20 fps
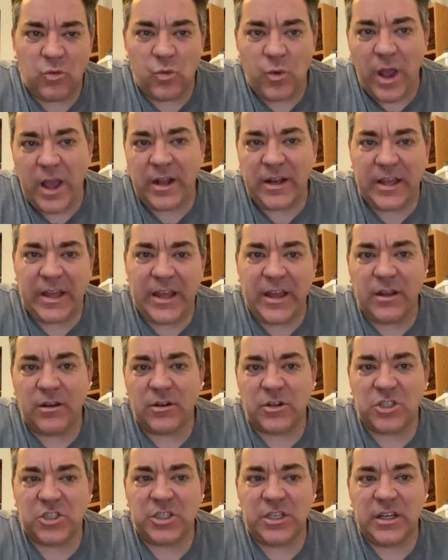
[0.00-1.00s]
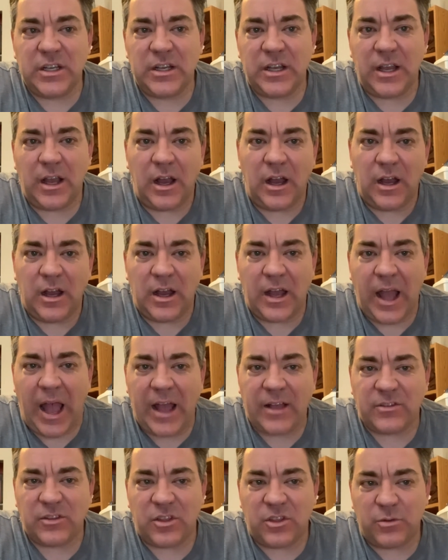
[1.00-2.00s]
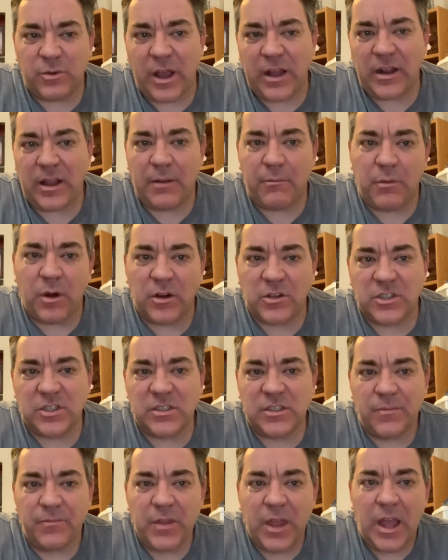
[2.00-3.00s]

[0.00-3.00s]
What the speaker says: when he or she as a threat emerges.